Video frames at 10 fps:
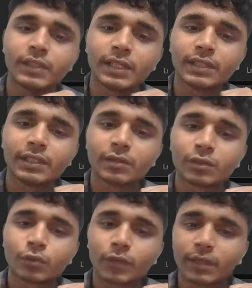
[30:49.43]
j is
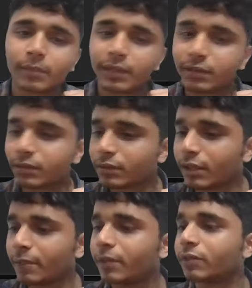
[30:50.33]
equals to n minus
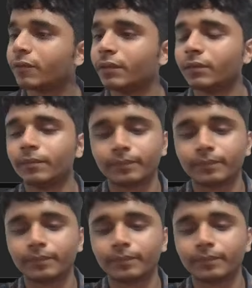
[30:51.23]
I minus 1.